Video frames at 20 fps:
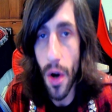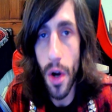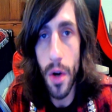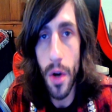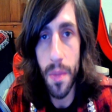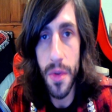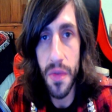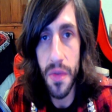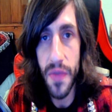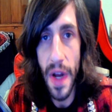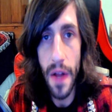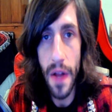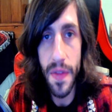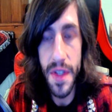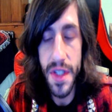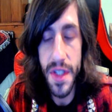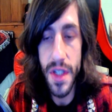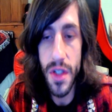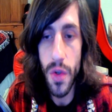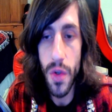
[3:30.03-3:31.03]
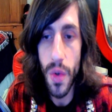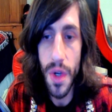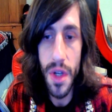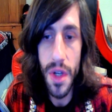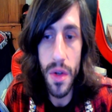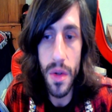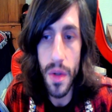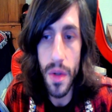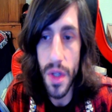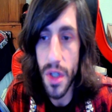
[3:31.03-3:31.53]
I hope you found this
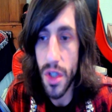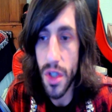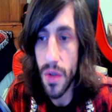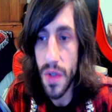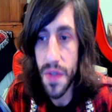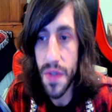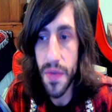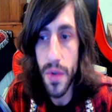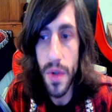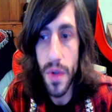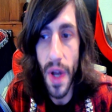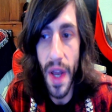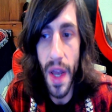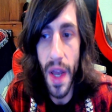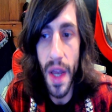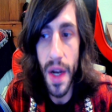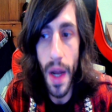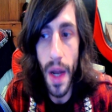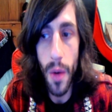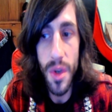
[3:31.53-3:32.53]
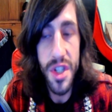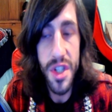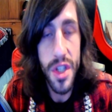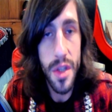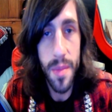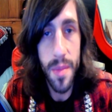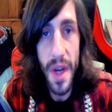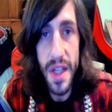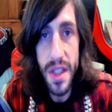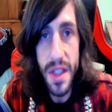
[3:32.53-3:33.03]
tutorial useful, and I wish you
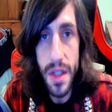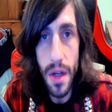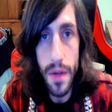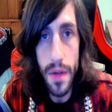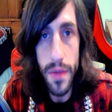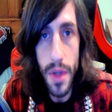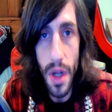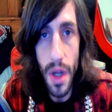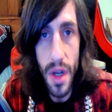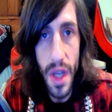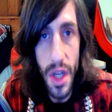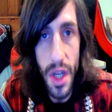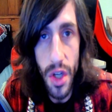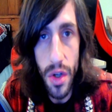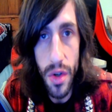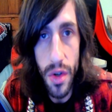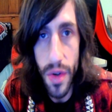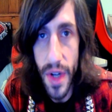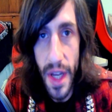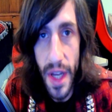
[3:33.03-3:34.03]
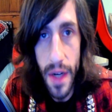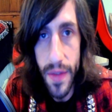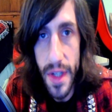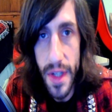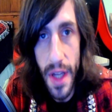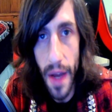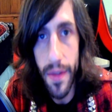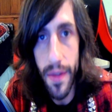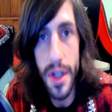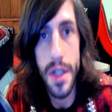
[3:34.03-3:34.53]
the best of luck in your creative
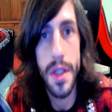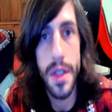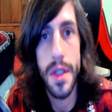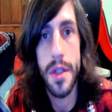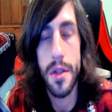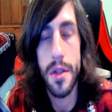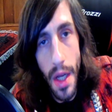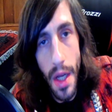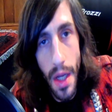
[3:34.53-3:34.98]
endeavors.